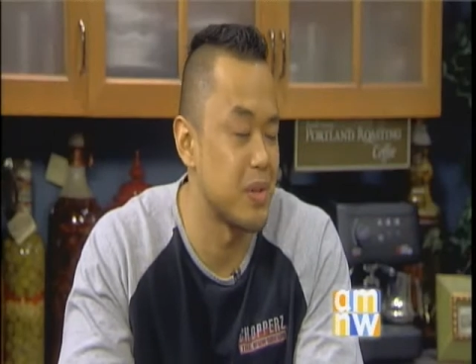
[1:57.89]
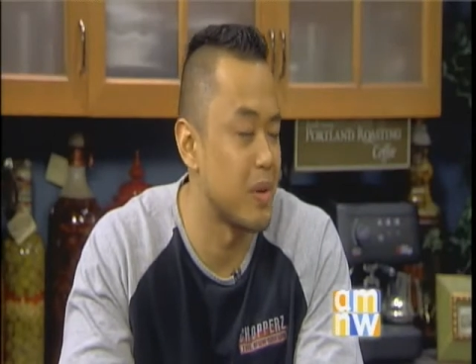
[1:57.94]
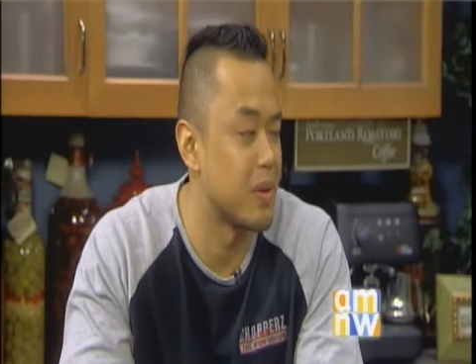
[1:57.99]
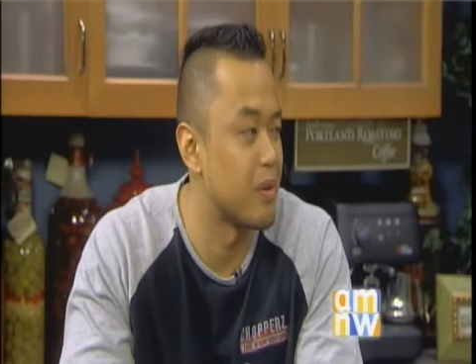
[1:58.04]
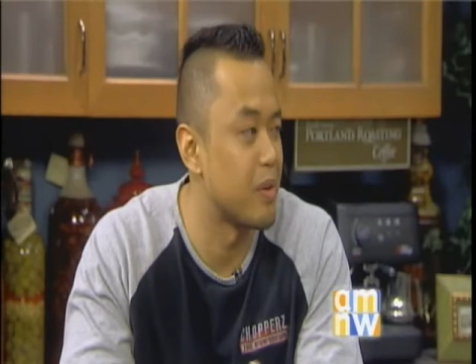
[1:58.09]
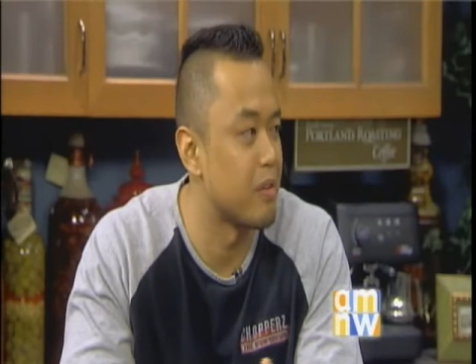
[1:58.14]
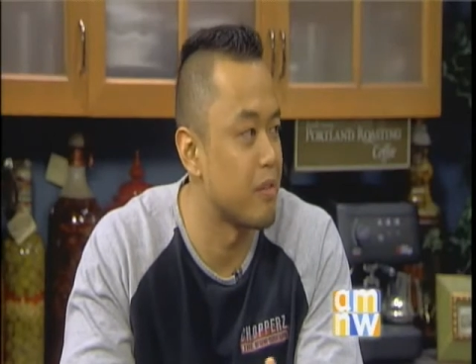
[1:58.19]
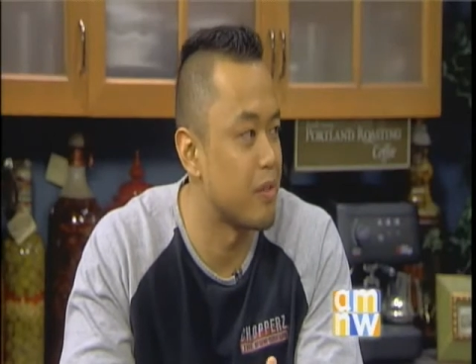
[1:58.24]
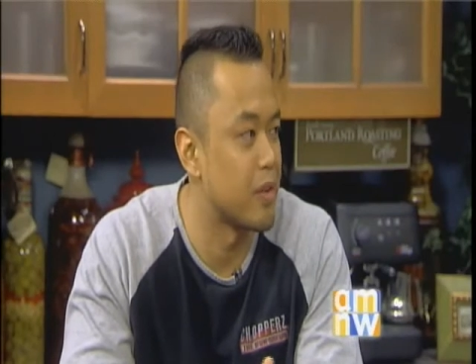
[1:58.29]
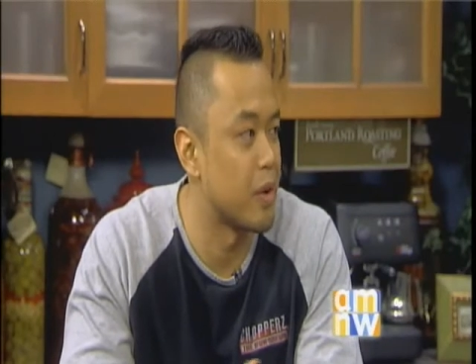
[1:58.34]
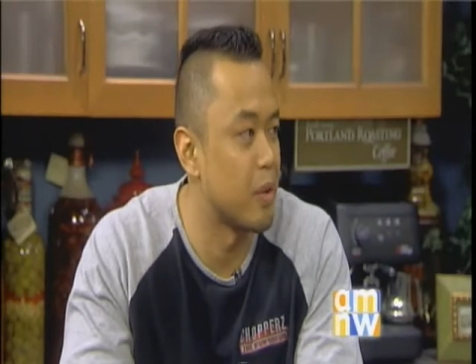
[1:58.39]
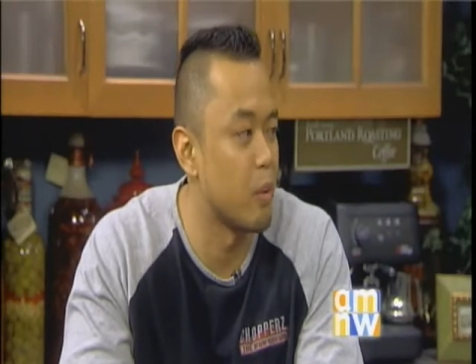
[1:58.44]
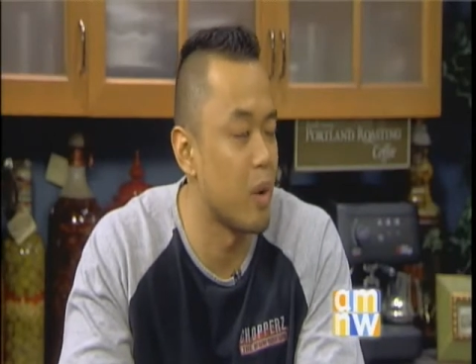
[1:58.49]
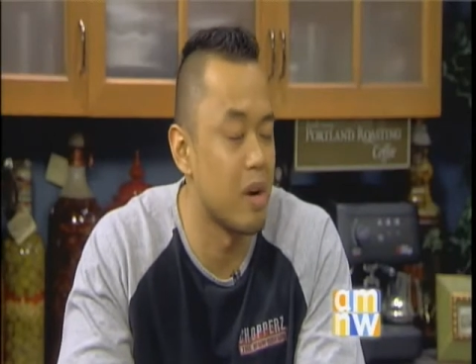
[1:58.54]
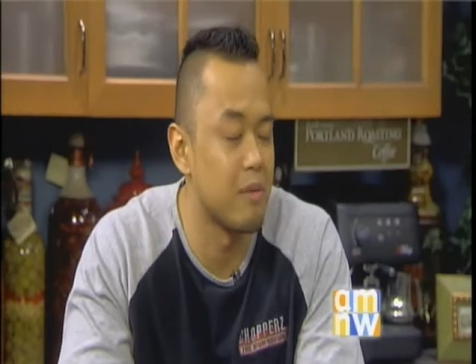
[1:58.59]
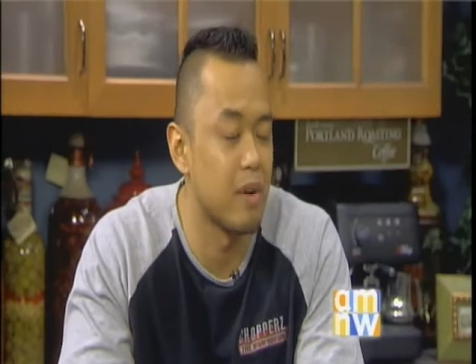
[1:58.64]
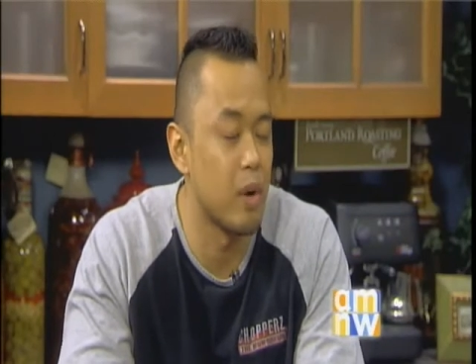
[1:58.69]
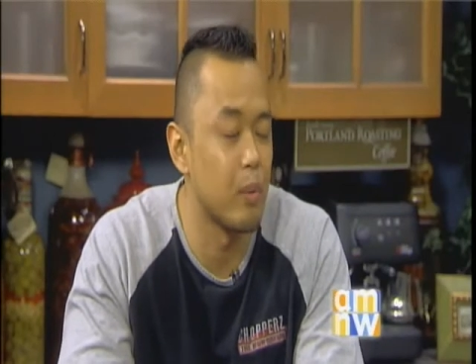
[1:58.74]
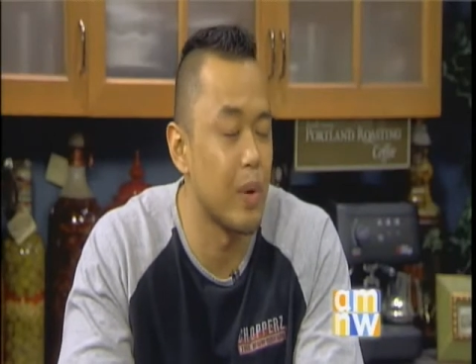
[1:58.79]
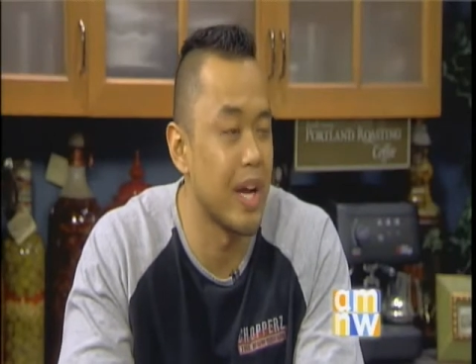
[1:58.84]
So if you're
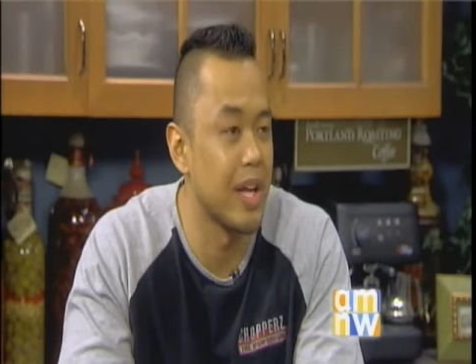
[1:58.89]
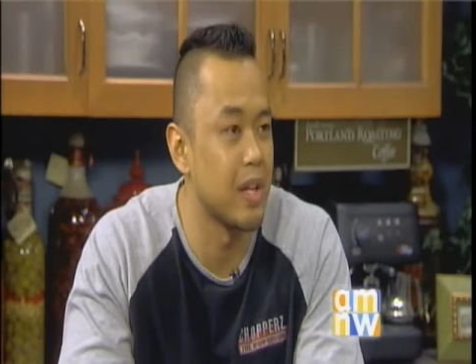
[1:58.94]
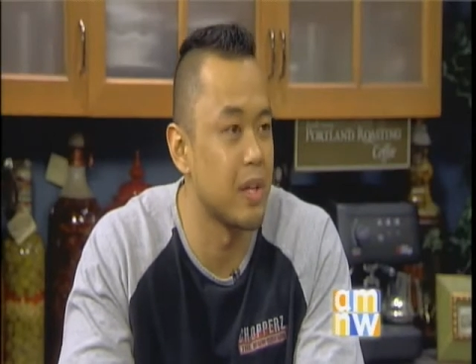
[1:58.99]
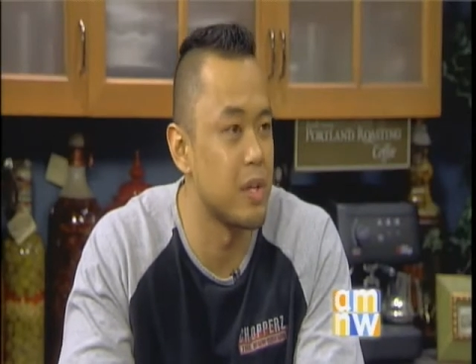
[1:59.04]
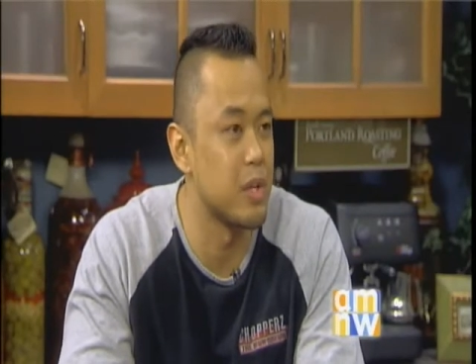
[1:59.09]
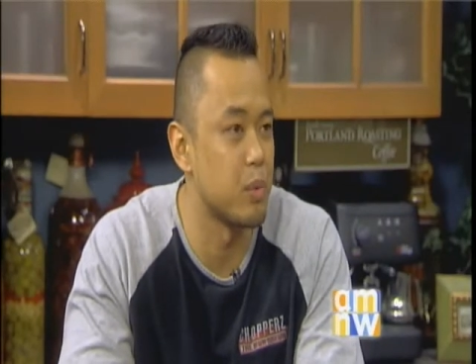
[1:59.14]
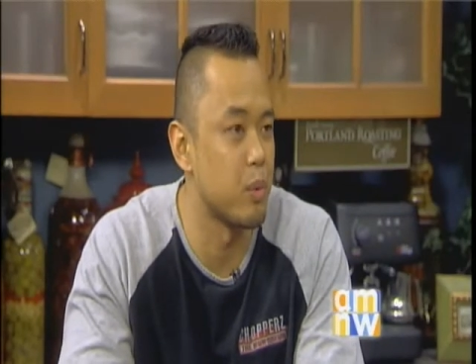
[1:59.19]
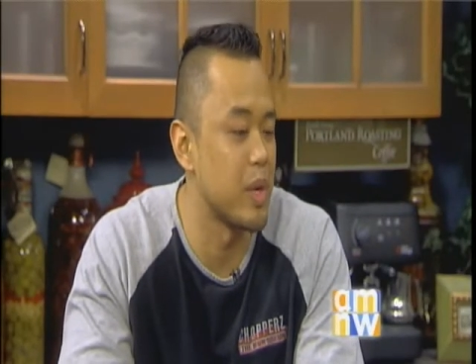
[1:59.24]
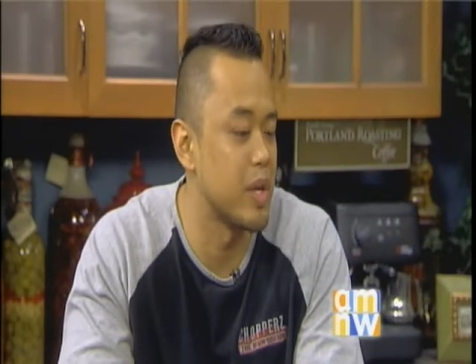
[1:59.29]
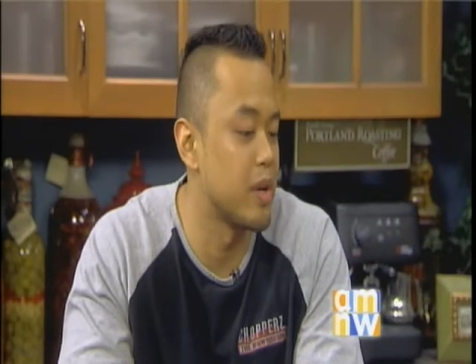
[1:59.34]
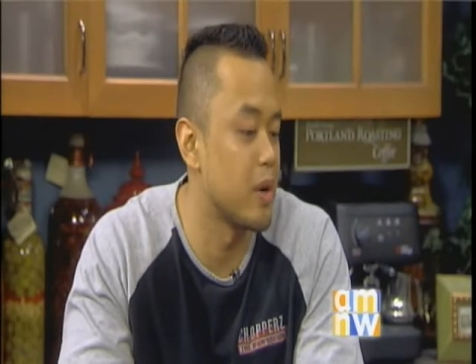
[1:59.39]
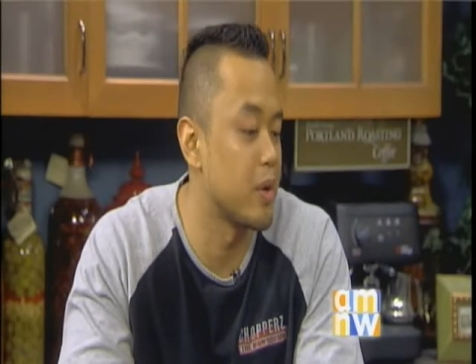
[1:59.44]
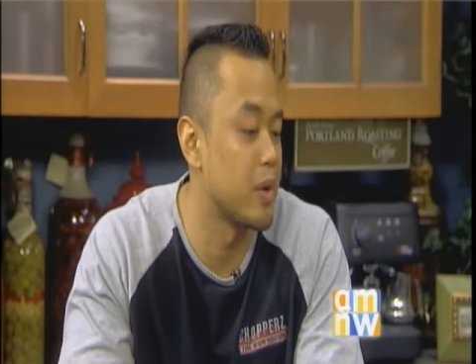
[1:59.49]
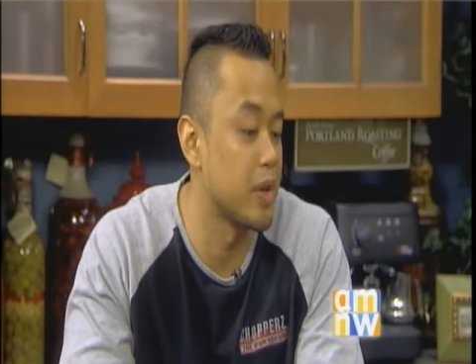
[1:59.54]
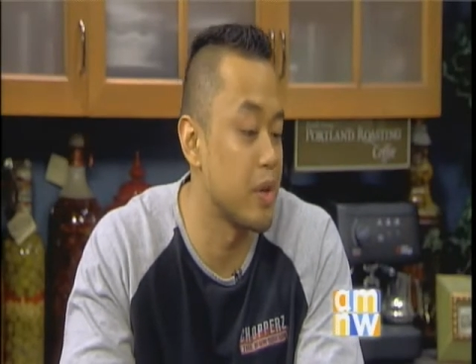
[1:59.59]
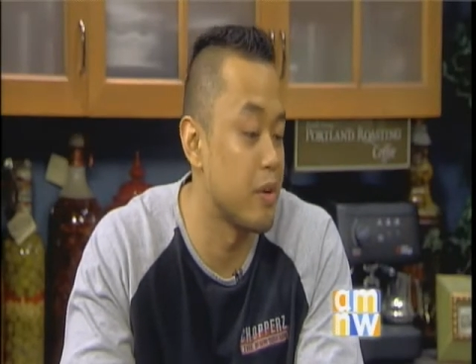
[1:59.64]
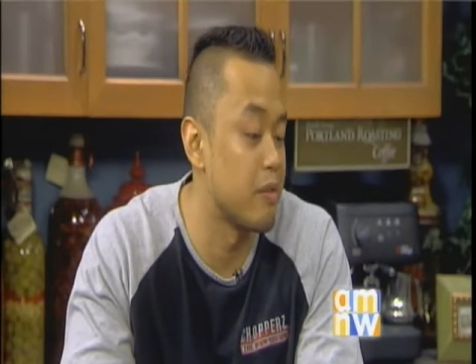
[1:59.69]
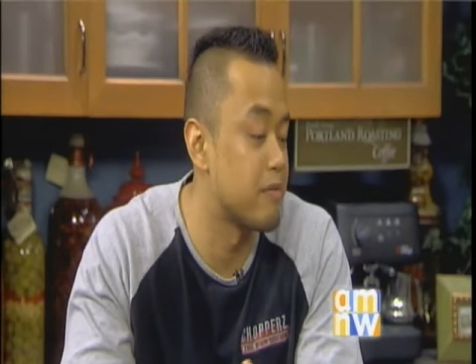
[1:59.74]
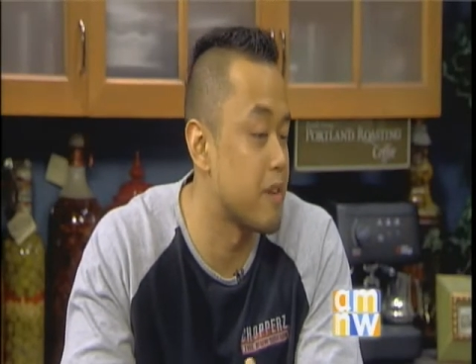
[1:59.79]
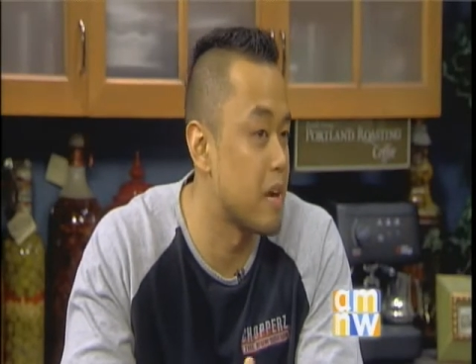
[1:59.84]
one of our regulars and we know
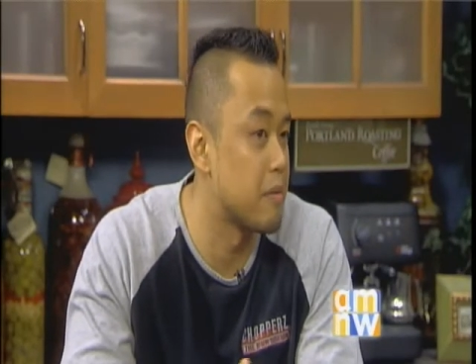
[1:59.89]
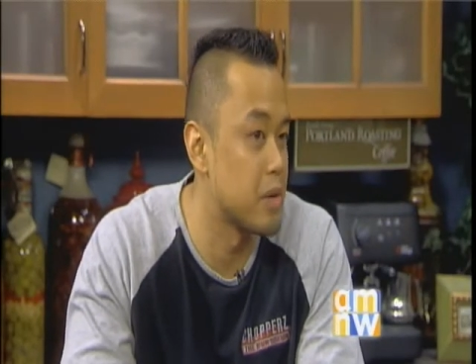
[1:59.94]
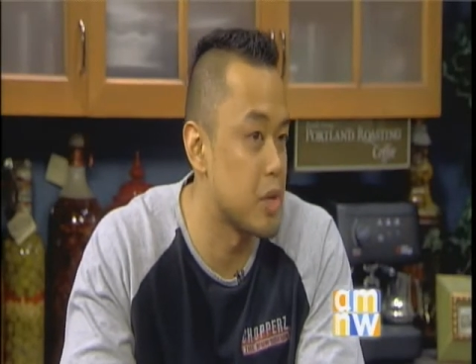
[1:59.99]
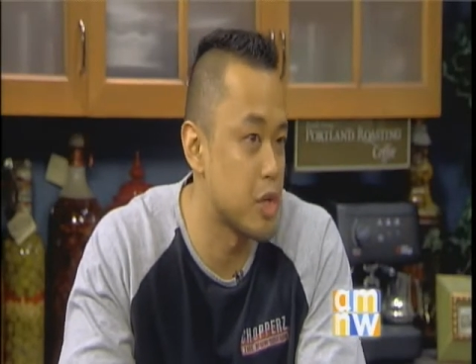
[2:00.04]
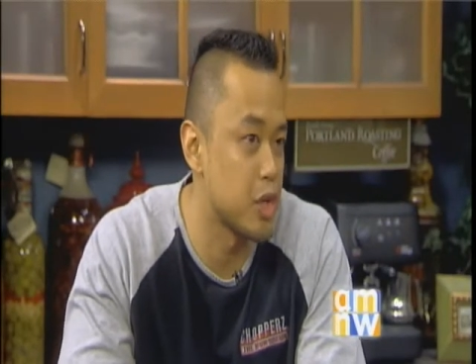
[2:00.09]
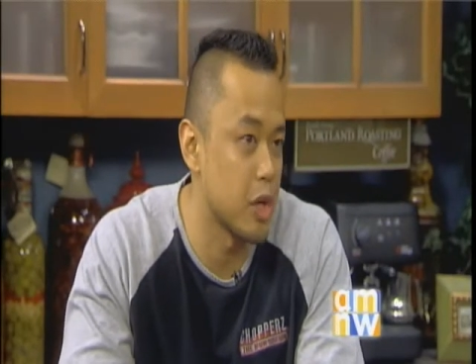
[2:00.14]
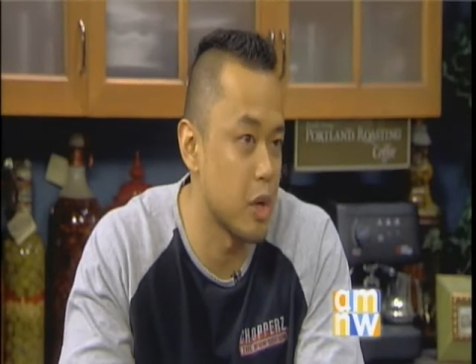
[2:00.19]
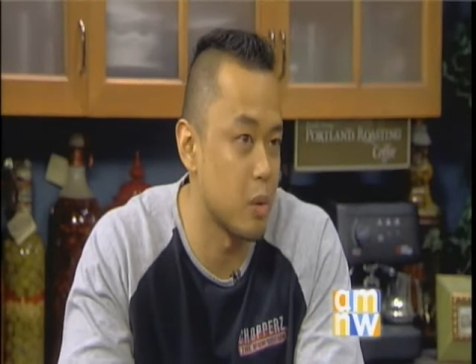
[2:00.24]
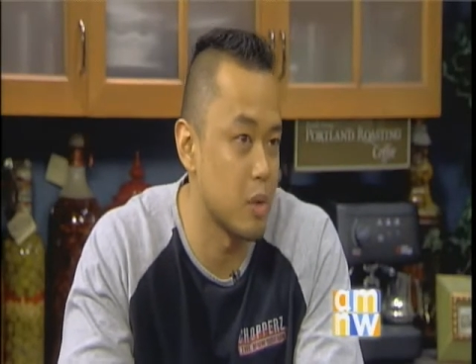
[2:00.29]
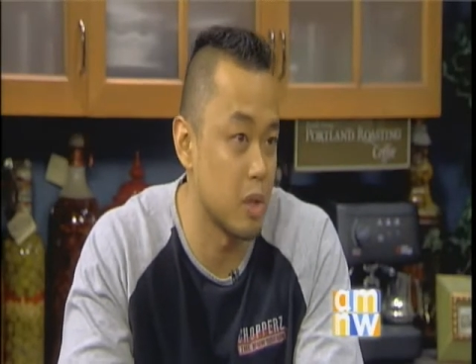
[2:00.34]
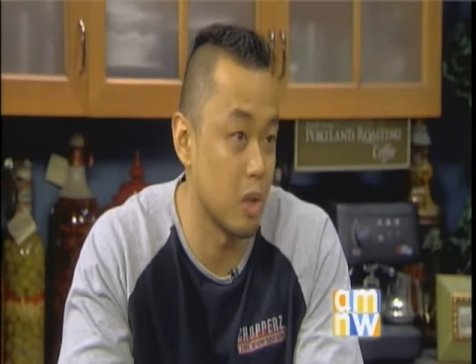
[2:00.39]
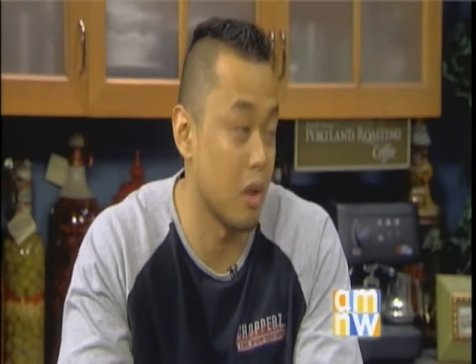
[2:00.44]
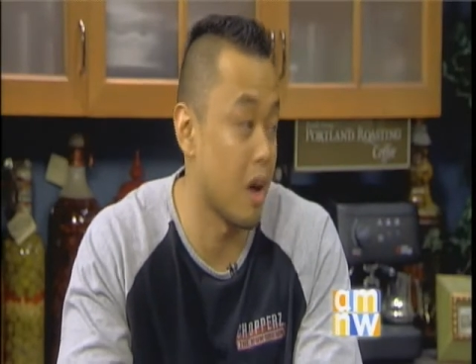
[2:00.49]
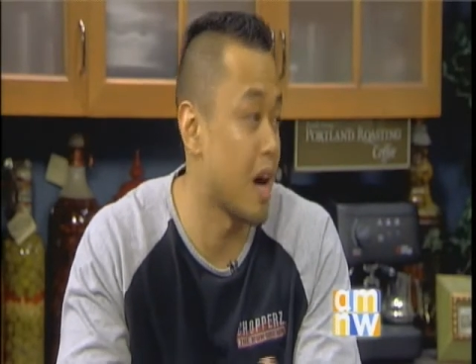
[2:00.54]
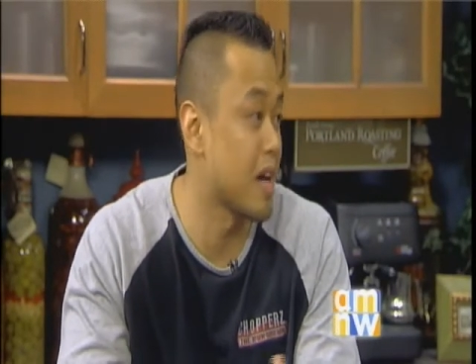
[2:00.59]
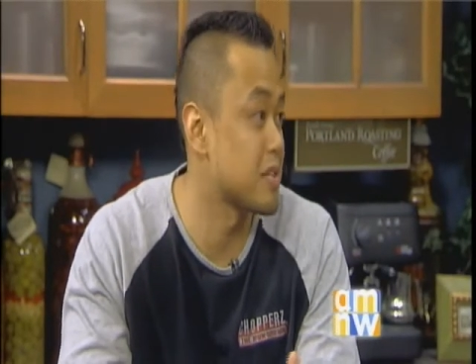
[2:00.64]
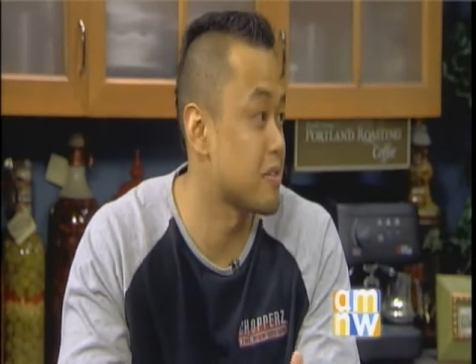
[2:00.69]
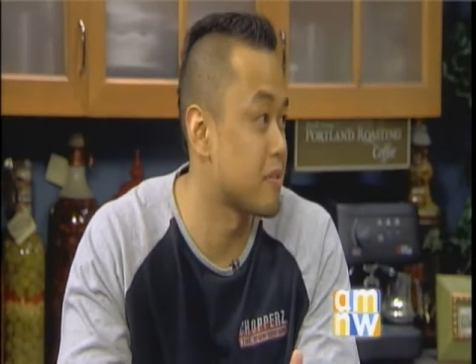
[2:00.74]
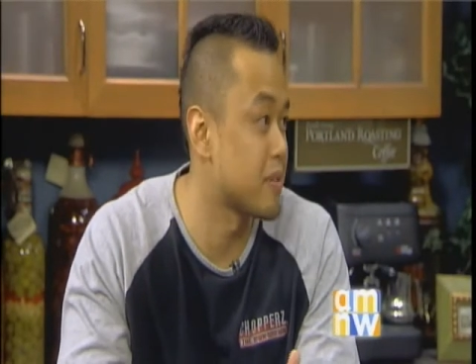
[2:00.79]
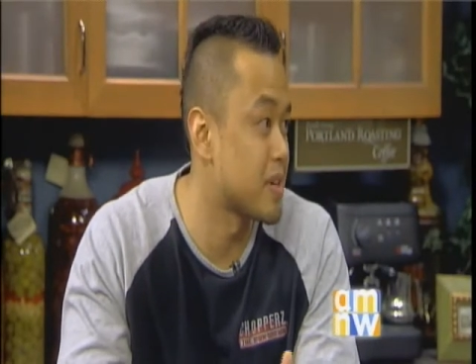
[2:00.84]
that your favorite show is
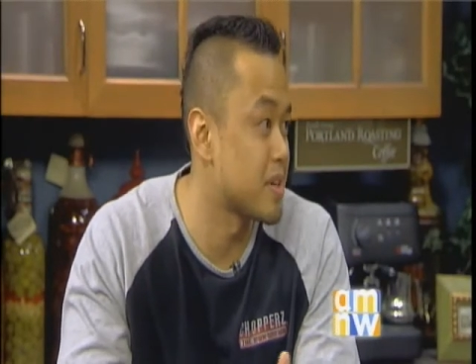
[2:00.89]
Lost,